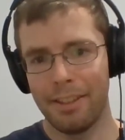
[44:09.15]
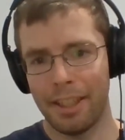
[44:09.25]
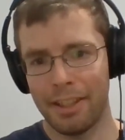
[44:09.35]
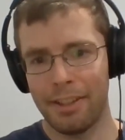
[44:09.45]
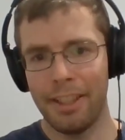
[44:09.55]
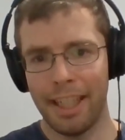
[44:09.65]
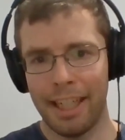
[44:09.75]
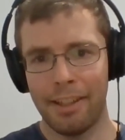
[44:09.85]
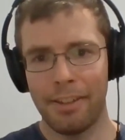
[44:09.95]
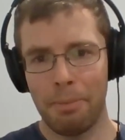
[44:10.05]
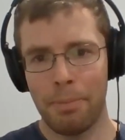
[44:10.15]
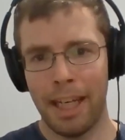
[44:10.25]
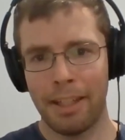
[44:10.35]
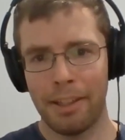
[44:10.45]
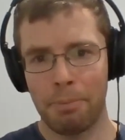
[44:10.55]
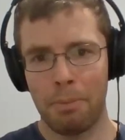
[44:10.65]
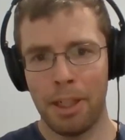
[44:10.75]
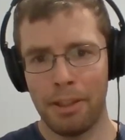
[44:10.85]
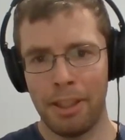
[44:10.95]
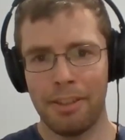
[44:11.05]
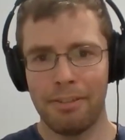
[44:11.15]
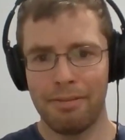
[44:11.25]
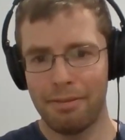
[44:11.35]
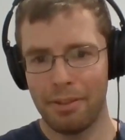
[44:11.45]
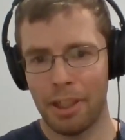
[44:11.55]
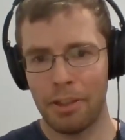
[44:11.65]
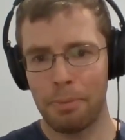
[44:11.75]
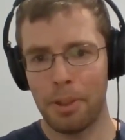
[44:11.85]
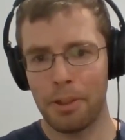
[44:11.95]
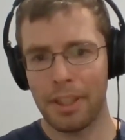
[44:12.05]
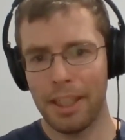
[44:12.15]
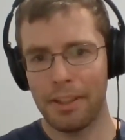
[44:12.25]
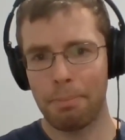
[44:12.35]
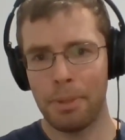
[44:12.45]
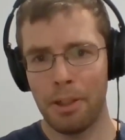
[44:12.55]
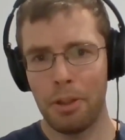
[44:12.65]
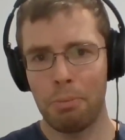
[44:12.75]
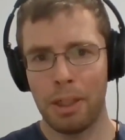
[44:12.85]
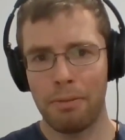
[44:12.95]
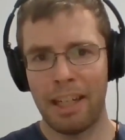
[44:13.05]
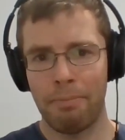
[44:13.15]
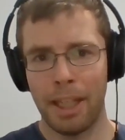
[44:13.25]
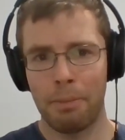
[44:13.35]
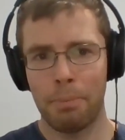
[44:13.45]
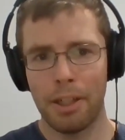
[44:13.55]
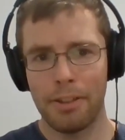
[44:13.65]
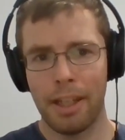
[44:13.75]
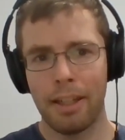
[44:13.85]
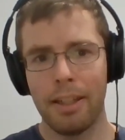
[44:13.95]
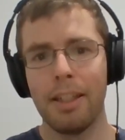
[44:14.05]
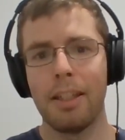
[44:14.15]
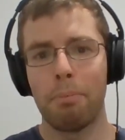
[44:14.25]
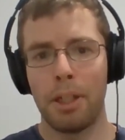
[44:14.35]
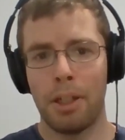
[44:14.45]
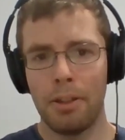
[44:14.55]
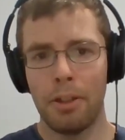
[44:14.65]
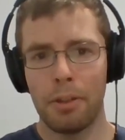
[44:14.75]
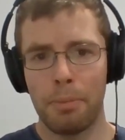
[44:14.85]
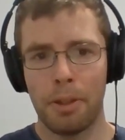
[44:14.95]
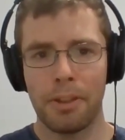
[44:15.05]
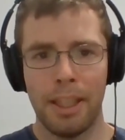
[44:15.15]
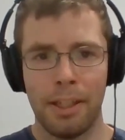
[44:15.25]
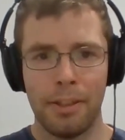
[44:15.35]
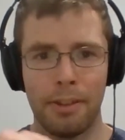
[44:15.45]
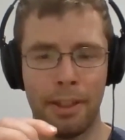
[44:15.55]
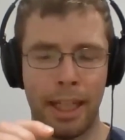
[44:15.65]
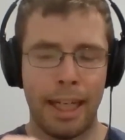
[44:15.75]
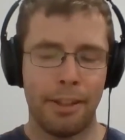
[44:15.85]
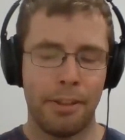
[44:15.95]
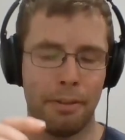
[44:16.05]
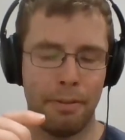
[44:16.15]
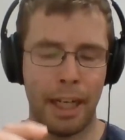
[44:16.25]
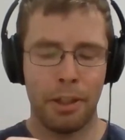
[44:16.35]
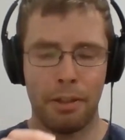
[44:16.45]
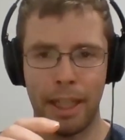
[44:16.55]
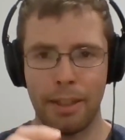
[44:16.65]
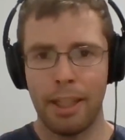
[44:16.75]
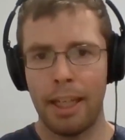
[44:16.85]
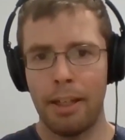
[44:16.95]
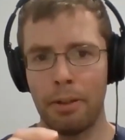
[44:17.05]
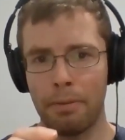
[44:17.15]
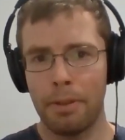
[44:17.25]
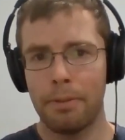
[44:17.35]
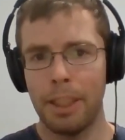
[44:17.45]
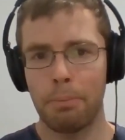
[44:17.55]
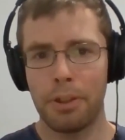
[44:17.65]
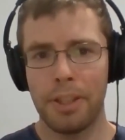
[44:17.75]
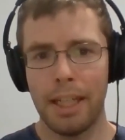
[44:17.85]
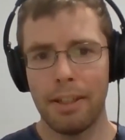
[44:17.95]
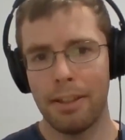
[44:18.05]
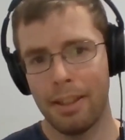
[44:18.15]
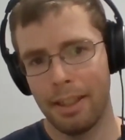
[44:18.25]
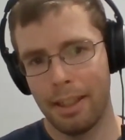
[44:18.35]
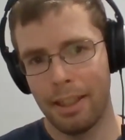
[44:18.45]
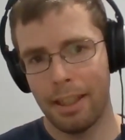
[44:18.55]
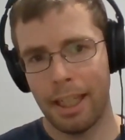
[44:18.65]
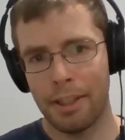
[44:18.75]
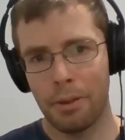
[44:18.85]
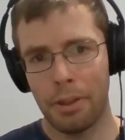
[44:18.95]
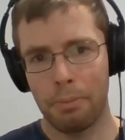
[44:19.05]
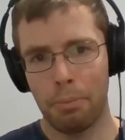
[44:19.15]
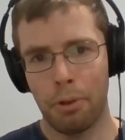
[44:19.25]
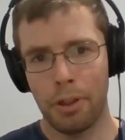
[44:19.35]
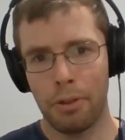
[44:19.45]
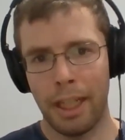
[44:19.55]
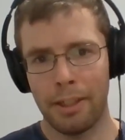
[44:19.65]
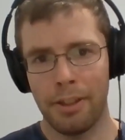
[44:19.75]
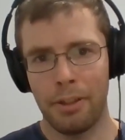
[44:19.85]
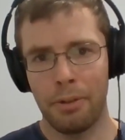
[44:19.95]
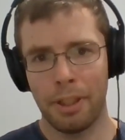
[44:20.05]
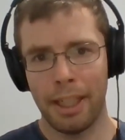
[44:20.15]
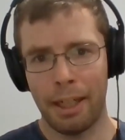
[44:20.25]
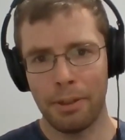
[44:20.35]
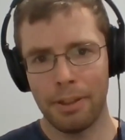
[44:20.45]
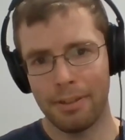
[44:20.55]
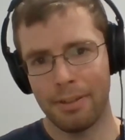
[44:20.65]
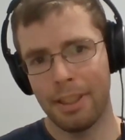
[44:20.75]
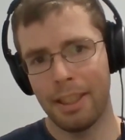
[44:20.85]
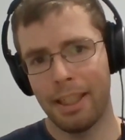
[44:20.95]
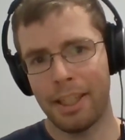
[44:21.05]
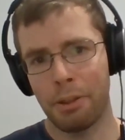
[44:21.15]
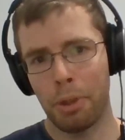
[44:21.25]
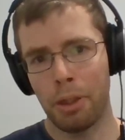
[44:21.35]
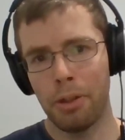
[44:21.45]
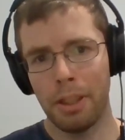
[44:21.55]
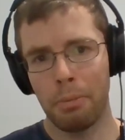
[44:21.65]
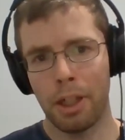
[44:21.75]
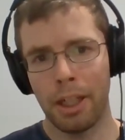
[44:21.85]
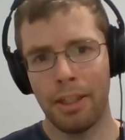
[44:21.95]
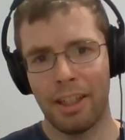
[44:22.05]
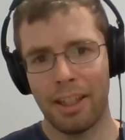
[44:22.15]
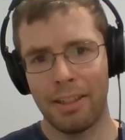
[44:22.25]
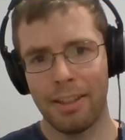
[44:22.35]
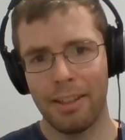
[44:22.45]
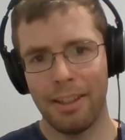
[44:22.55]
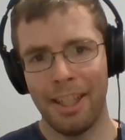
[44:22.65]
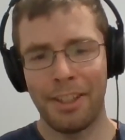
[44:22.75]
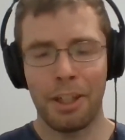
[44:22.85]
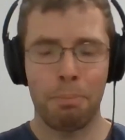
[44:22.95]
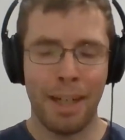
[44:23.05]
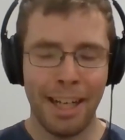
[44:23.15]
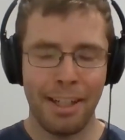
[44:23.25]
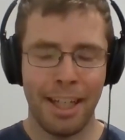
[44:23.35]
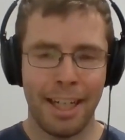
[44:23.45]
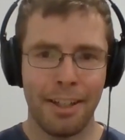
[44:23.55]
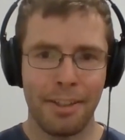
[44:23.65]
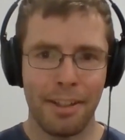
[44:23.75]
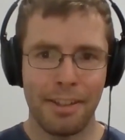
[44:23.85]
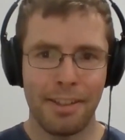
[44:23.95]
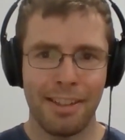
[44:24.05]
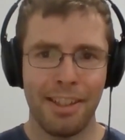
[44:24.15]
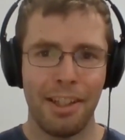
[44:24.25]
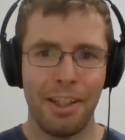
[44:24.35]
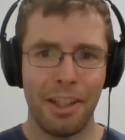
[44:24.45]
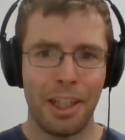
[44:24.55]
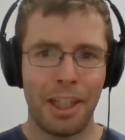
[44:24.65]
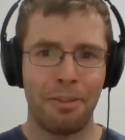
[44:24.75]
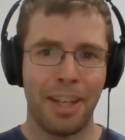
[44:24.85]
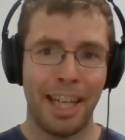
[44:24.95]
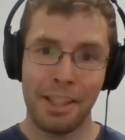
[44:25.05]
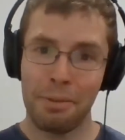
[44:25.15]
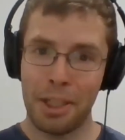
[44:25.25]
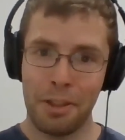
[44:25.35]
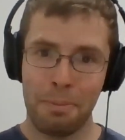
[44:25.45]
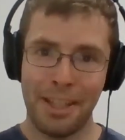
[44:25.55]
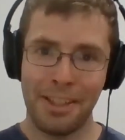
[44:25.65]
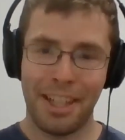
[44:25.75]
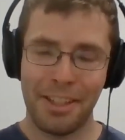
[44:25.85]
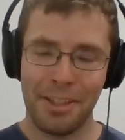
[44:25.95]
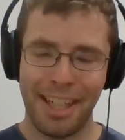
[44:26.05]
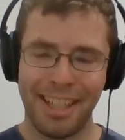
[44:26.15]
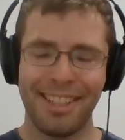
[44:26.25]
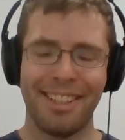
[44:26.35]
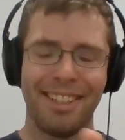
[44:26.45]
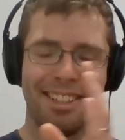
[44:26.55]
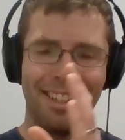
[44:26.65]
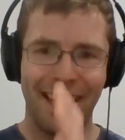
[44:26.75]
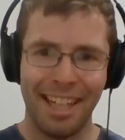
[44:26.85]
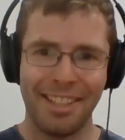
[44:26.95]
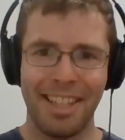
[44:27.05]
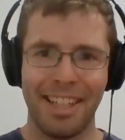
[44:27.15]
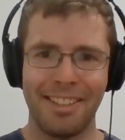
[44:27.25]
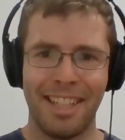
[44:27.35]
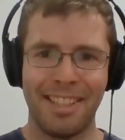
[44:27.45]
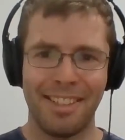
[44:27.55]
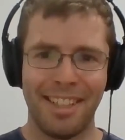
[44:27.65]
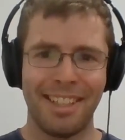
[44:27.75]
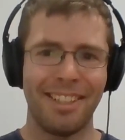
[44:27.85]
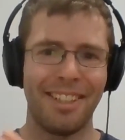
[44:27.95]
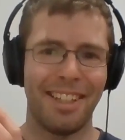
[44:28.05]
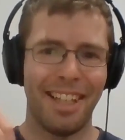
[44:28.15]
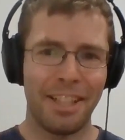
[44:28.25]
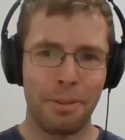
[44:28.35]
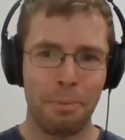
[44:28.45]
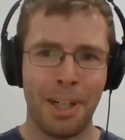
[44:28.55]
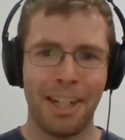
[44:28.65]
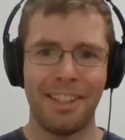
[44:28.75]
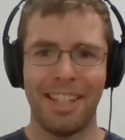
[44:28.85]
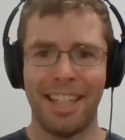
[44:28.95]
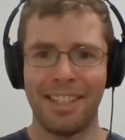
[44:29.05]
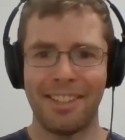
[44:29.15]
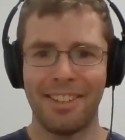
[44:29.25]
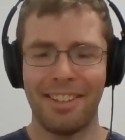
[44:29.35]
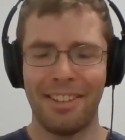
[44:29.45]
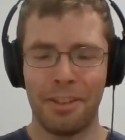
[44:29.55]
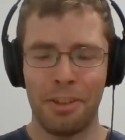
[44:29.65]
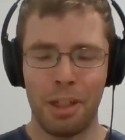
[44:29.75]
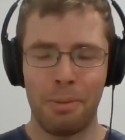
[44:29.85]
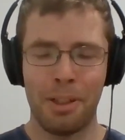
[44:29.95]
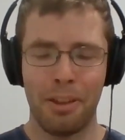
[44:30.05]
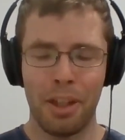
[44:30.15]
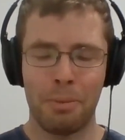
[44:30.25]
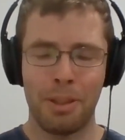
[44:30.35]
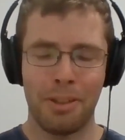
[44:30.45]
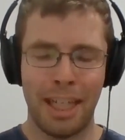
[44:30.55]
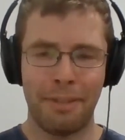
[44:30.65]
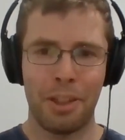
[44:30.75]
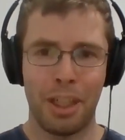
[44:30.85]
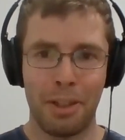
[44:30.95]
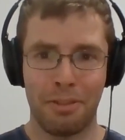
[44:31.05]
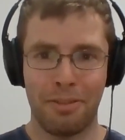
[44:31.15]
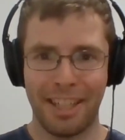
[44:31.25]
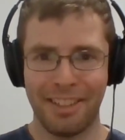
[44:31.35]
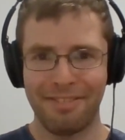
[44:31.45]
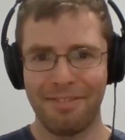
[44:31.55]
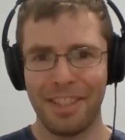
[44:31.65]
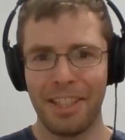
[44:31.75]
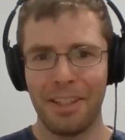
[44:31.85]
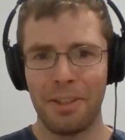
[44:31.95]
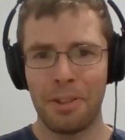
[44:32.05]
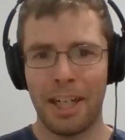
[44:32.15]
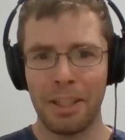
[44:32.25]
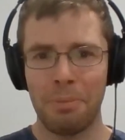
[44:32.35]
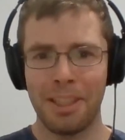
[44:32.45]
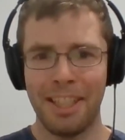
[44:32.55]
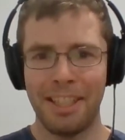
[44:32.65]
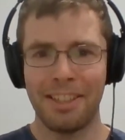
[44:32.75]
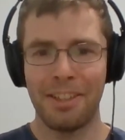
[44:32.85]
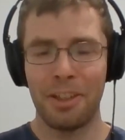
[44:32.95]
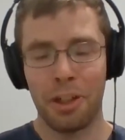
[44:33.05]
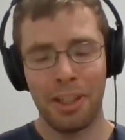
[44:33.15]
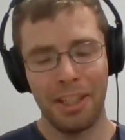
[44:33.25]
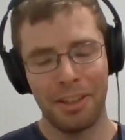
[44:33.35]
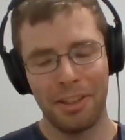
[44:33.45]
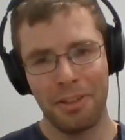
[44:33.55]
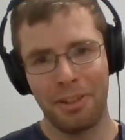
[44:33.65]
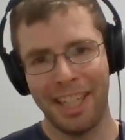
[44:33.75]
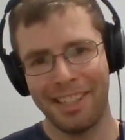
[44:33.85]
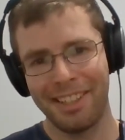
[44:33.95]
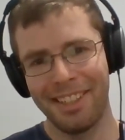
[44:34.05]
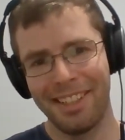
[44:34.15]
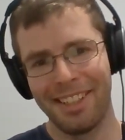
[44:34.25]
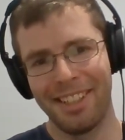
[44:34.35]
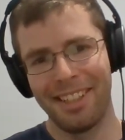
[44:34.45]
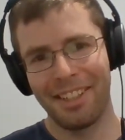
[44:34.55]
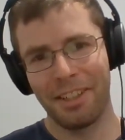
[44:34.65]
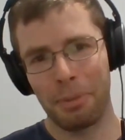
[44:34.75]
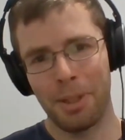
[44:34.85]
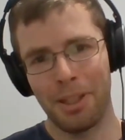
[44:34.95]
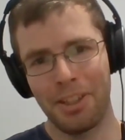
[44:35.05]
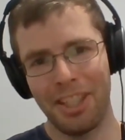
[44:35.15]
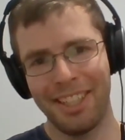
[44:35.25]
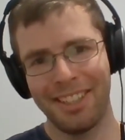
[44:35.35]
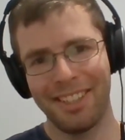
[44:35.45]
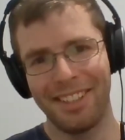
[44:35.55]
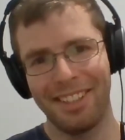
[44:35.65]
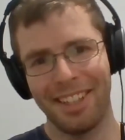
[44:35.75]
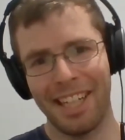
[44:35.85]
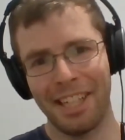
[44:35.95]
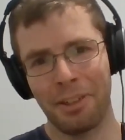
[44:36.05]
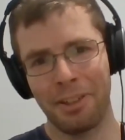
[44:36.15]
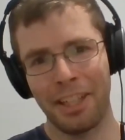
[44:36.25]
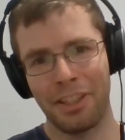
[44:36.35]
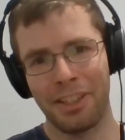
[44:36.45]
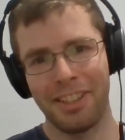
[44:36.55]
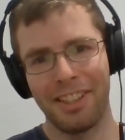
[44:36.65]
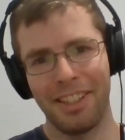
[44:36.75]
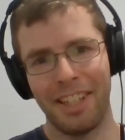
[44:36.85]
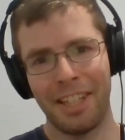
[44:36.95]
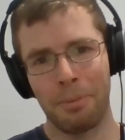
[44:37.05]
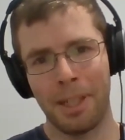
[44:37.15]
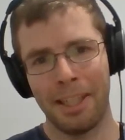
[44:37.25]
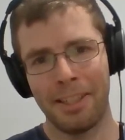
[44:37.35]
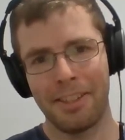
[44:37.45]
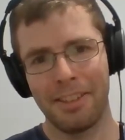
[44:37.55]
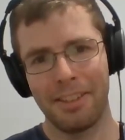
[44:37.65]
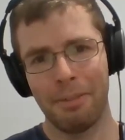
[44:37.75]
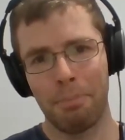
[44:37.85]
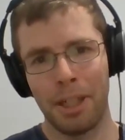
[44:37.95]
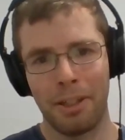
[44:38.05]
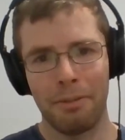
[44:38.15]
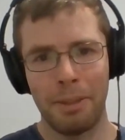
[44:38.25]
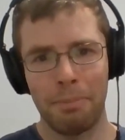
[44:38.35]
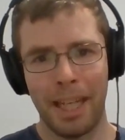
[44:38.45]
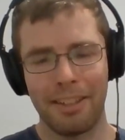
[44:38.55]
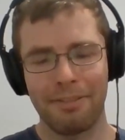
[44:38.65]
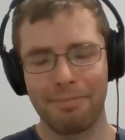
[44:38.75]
You can see again this impact is primarily on small scales below 2.5 megaparsec, but on those small scales it has an effect of like 10 to 15%, and so it is important to take this into account. And so what we're currently working on is a combined analysis of galaxy redshift space clustering, galaxy-galaxy lensing, as well as the thermal LOWZXLOWZ effect, to ultimately jointly constrain cosmology, galaxy connection, as well as baryonic feedback.